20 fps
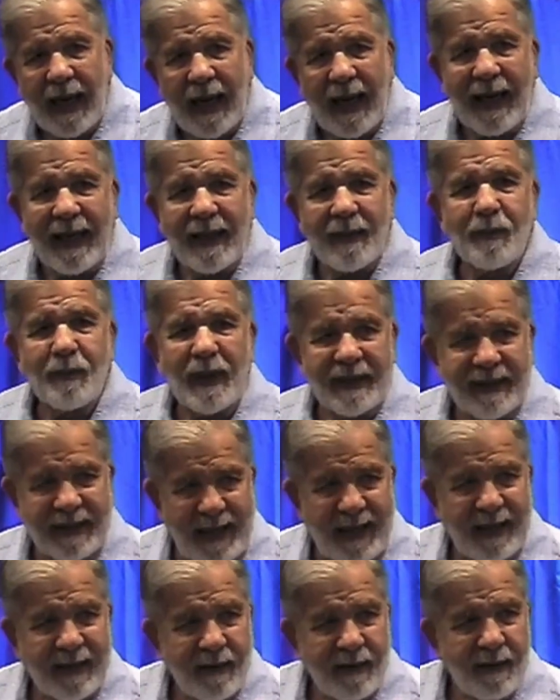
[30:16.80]
I admit
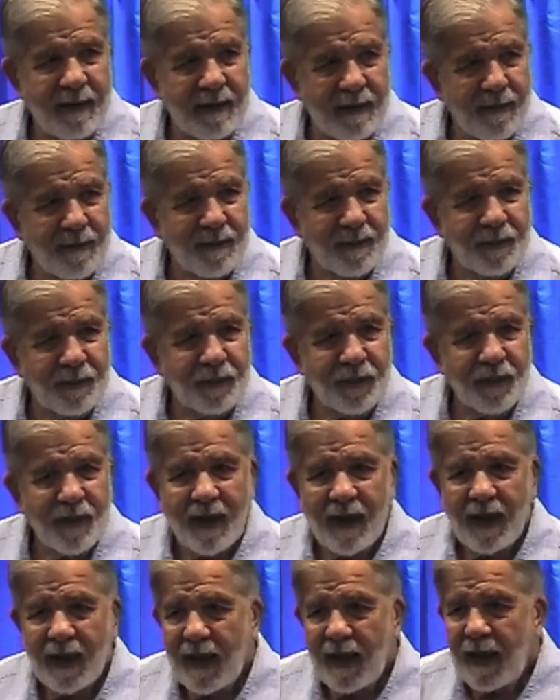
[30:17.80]
that.
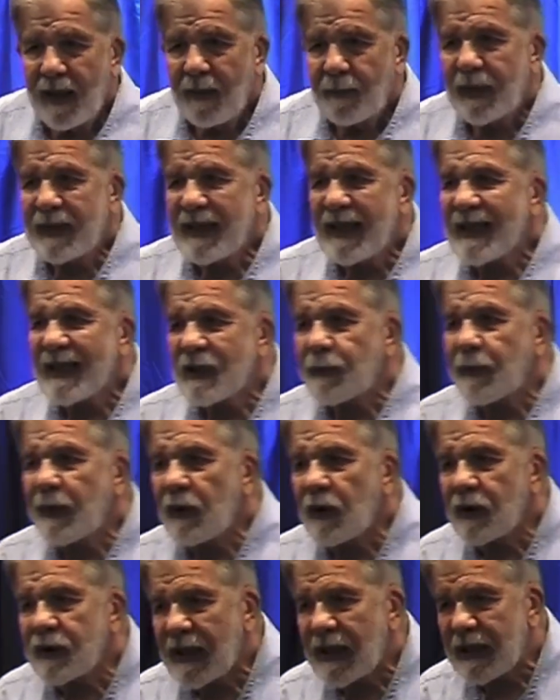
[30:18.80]
But that's
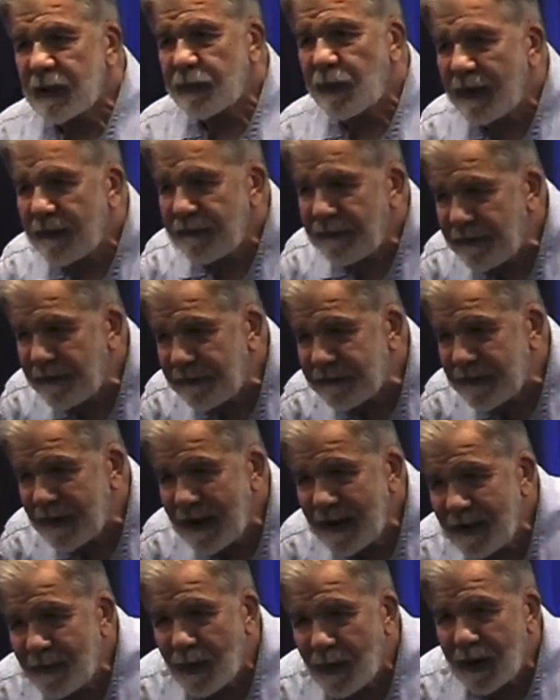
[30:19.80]
because I spent
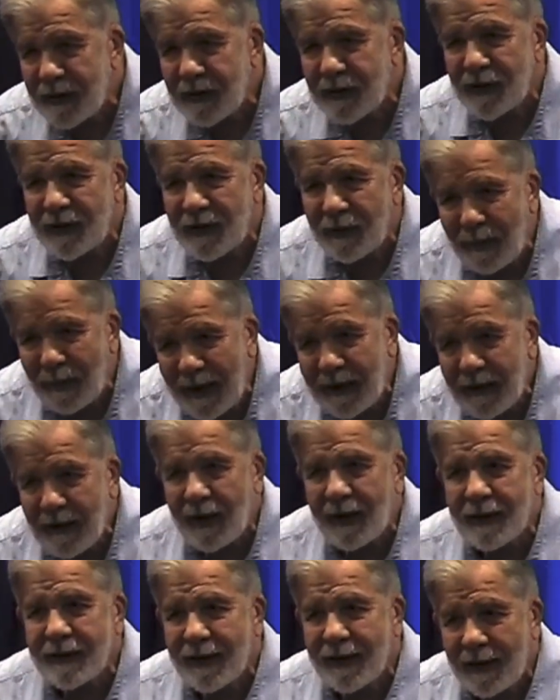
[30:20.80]
15 months in the
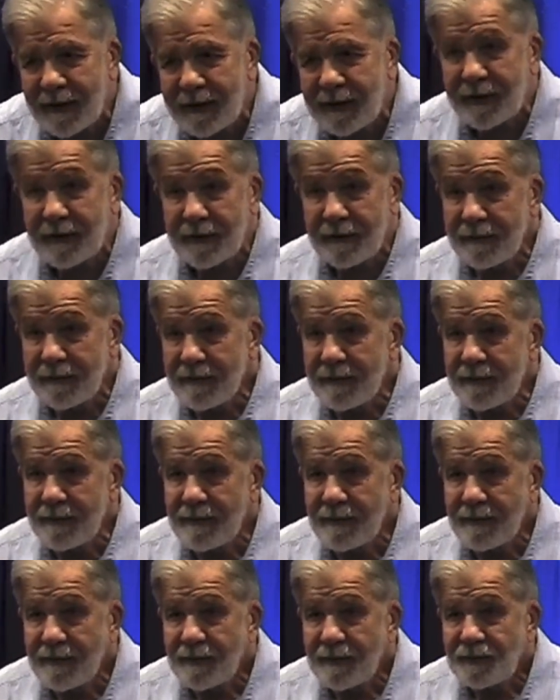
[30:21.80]
Mekong Delta.
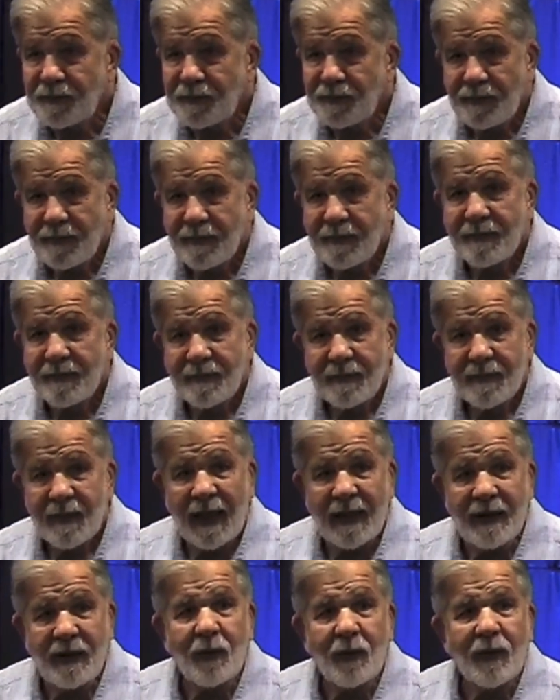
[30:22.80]

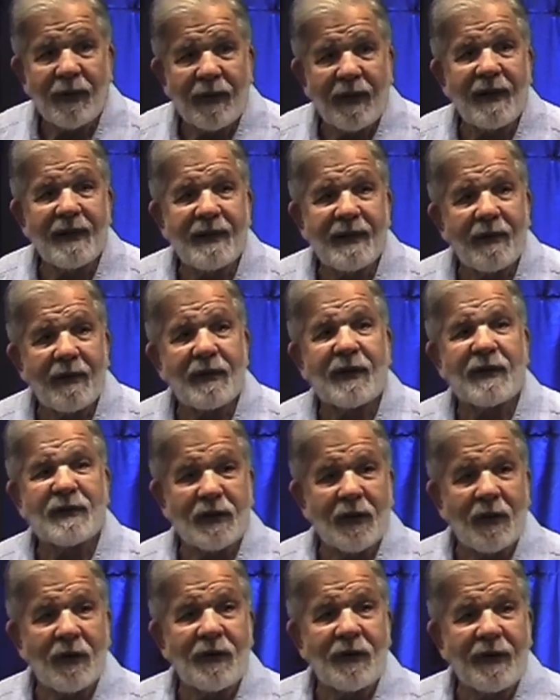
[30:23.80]
And you would think there are
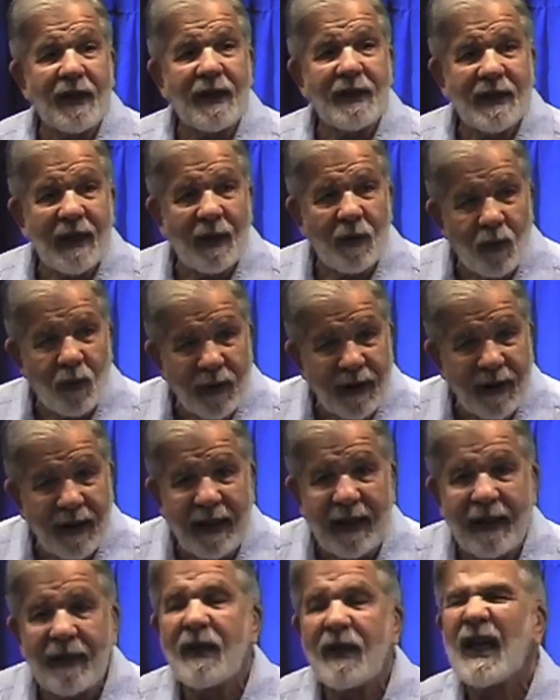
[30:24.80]
certain things I wouldn't
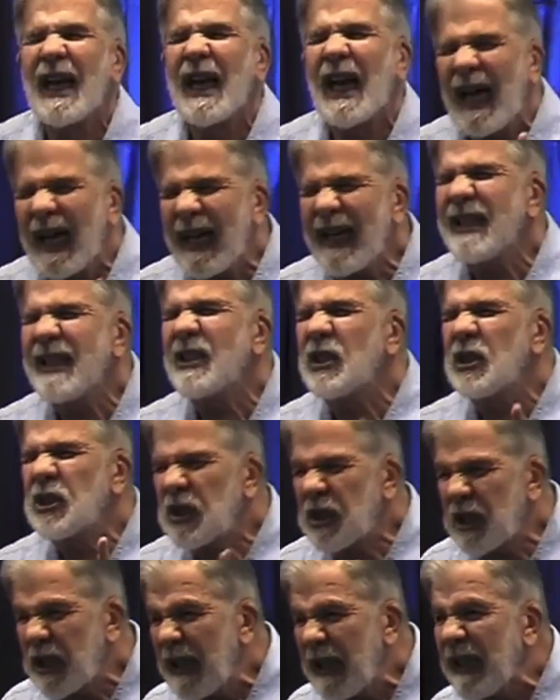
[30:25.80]
eat. Cottage
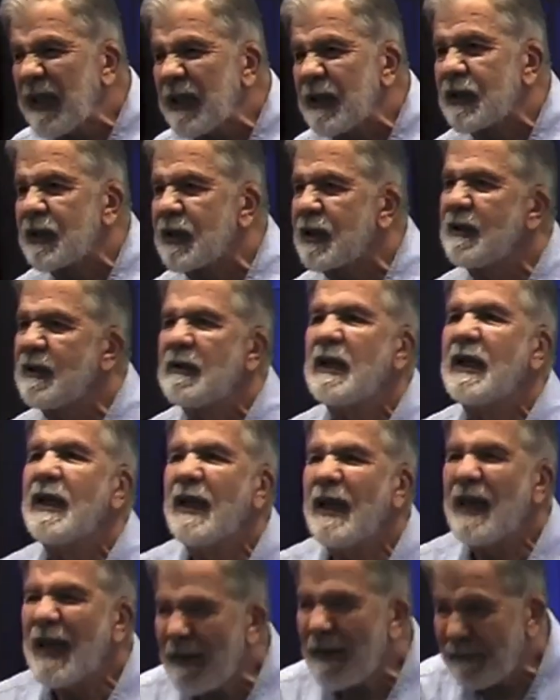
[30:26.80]
cheese,
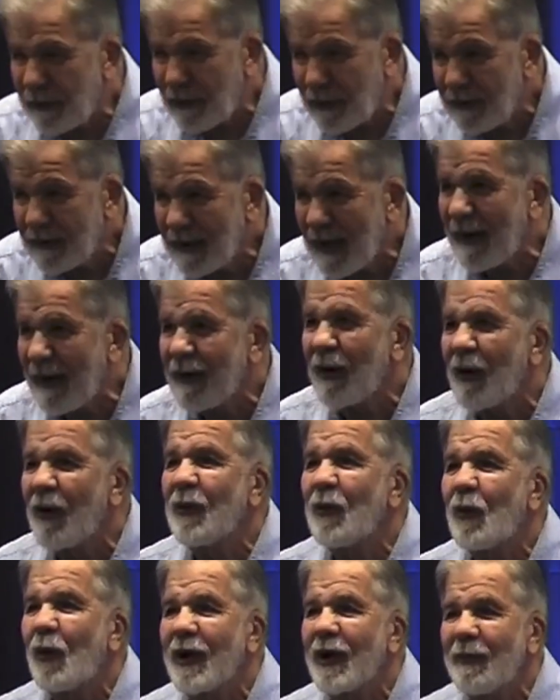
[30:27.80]
never. I
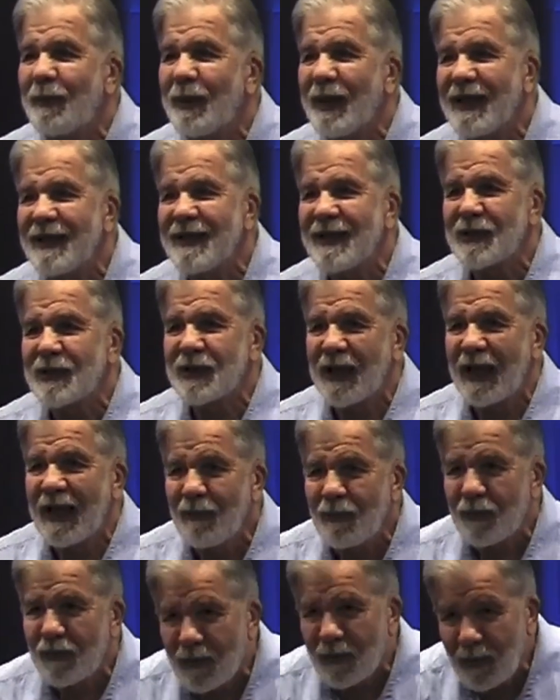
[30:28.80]
don't want to be in the
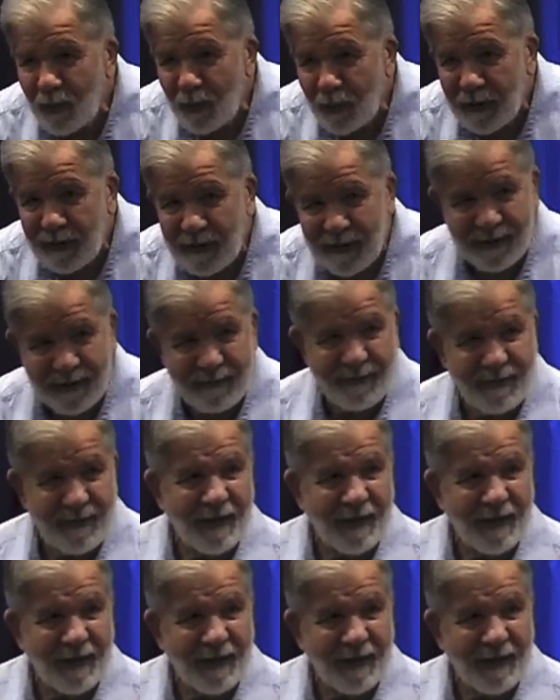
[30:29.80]
same room with it.